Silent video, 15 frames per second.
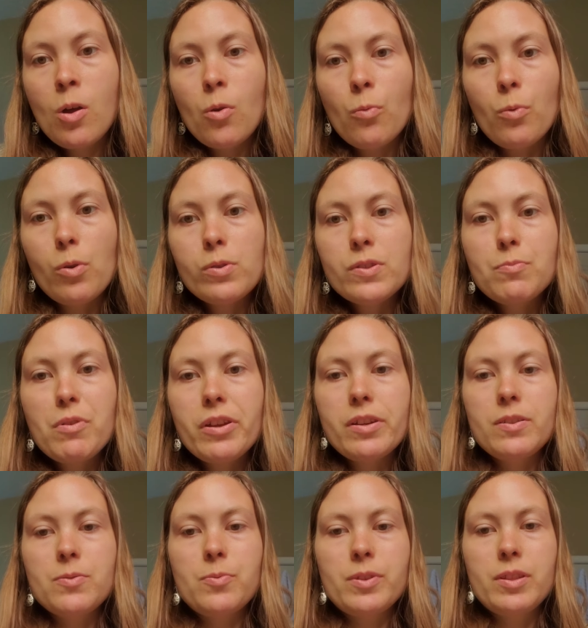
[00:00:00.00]
Rosemary
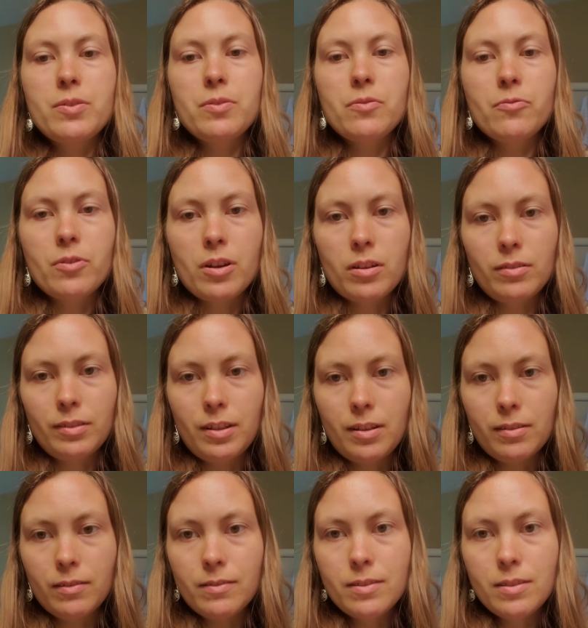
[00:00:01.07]
is really good for our
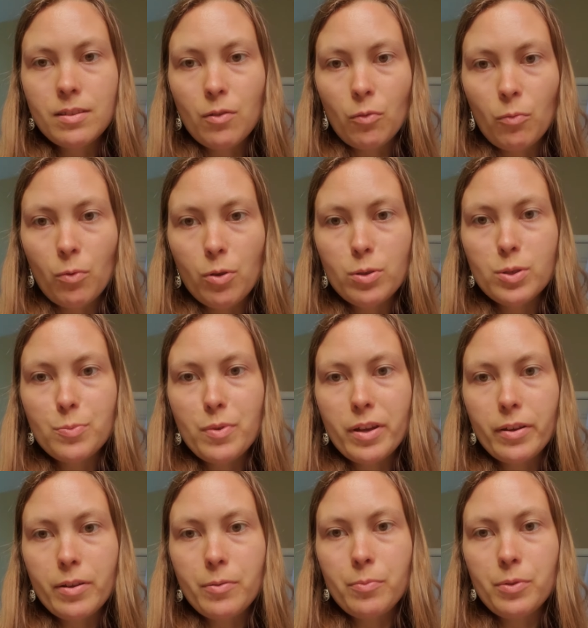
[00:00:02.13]
lungs.
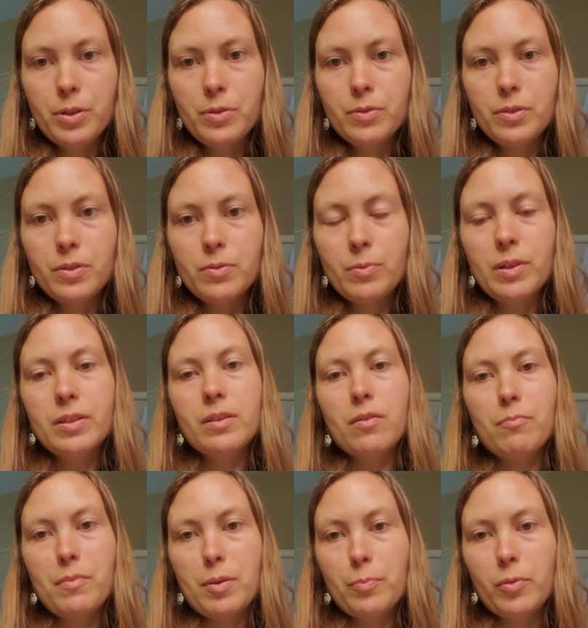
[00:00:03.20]
Rosemary reduces risk
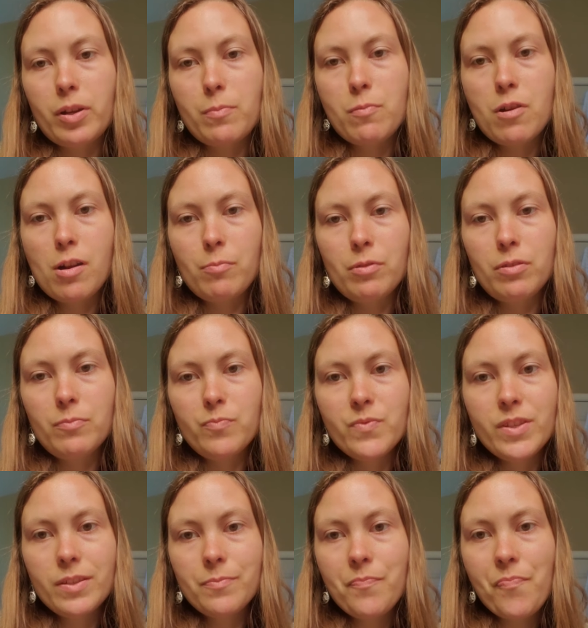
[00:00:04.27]
of memory
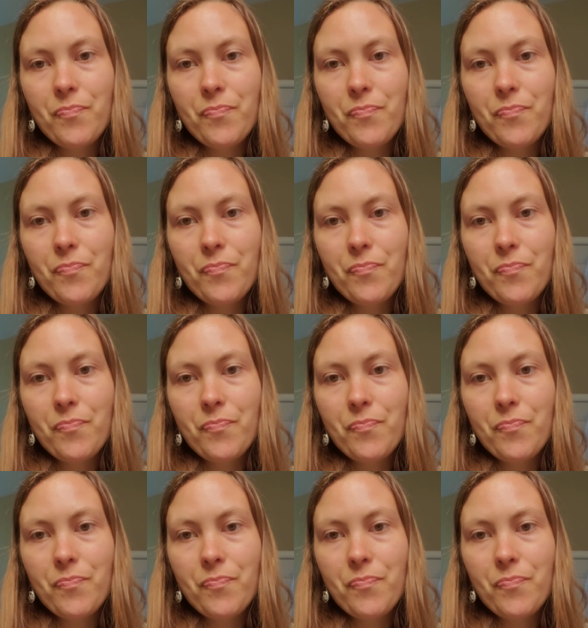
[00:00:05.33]
problems.